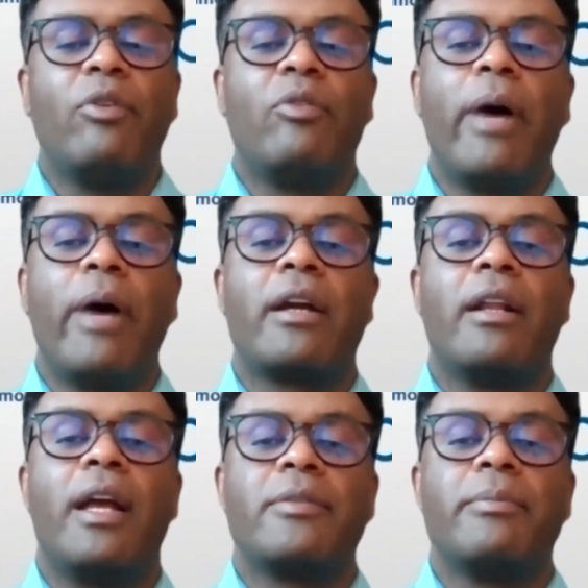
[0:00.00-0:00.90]
in behalf of
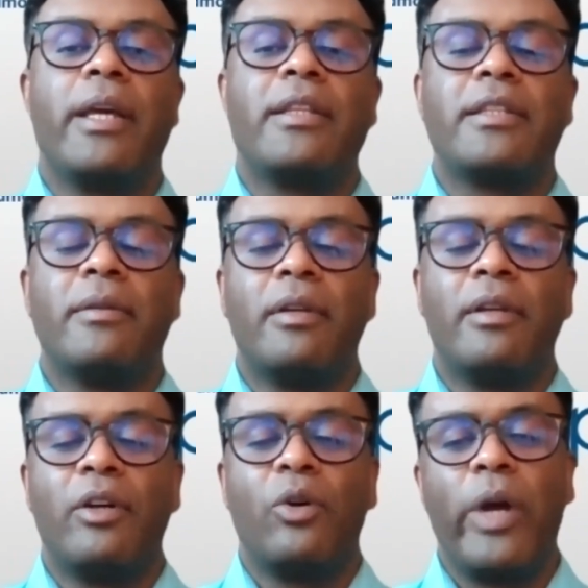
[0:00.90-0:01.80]
my classmates,
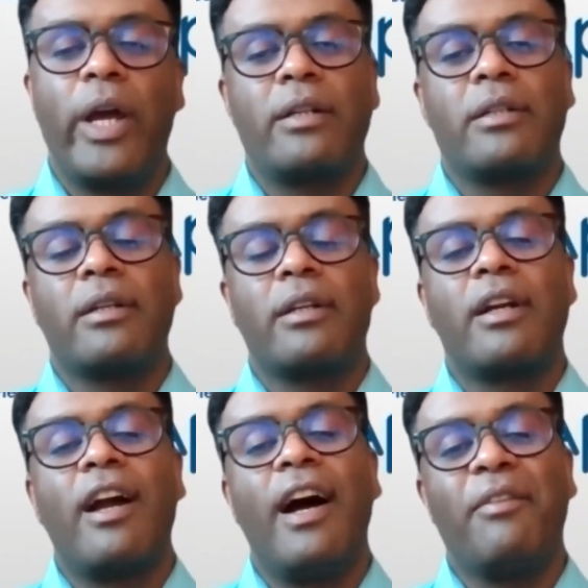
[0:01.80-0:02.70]
we are
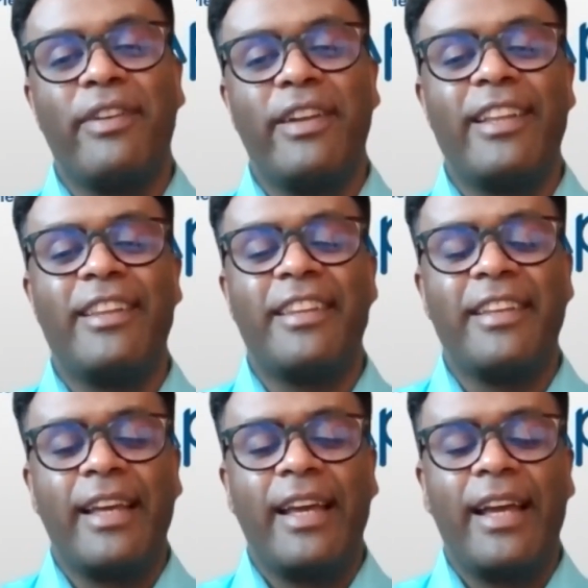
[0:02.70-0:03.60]
confident
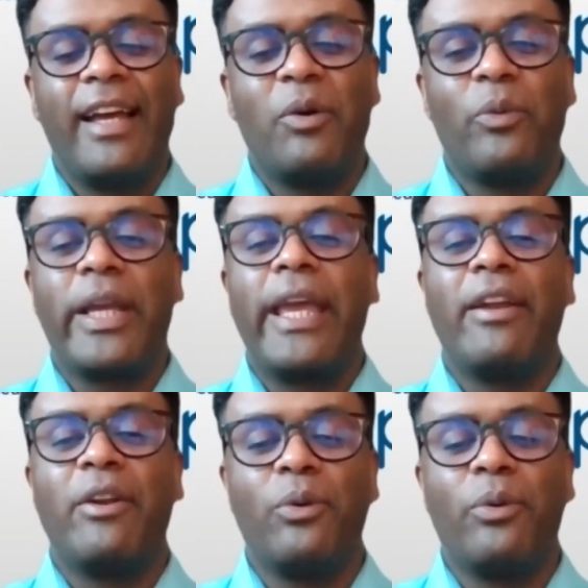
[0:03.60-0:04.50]
we
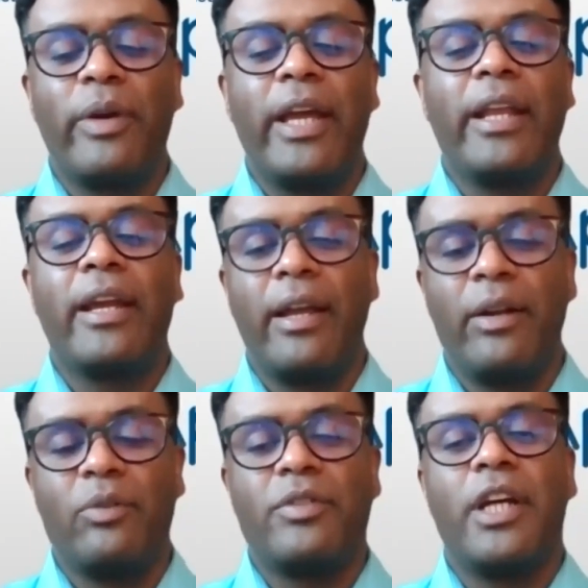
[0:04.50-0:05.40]
can do any
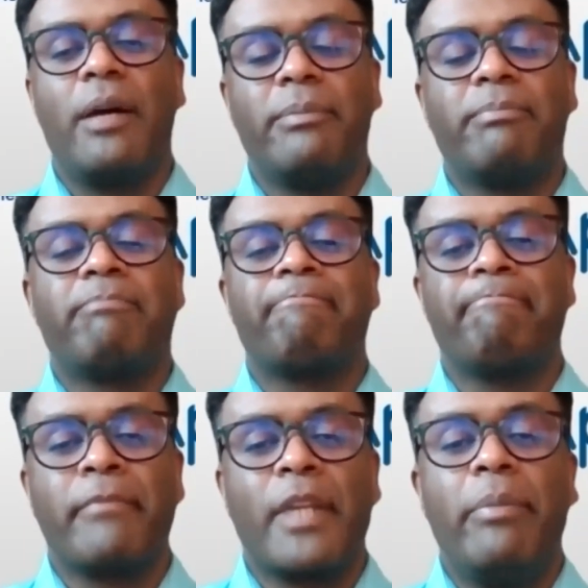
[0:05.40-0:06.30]
kind of job.
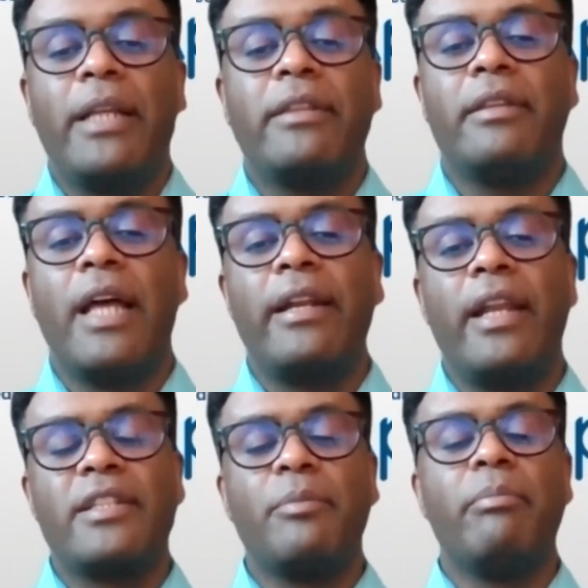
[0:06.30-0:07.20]
But that
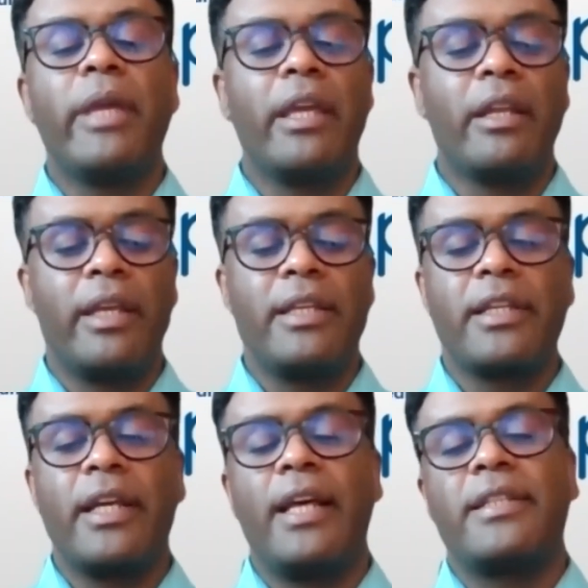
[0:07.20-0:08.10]
doesn't mean it's
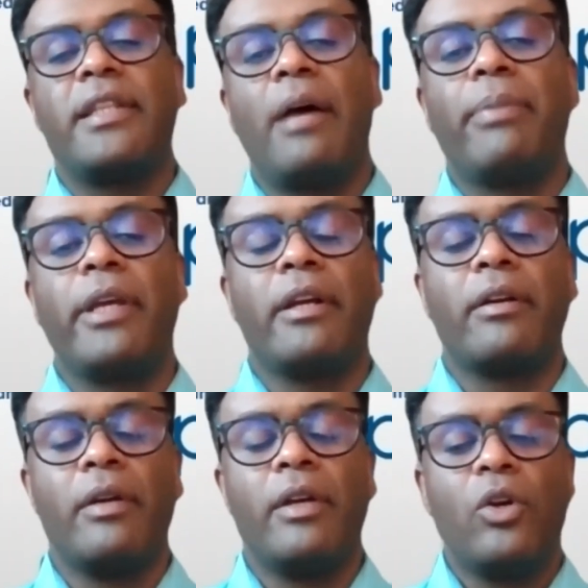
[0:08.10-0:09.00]
gonna stop here.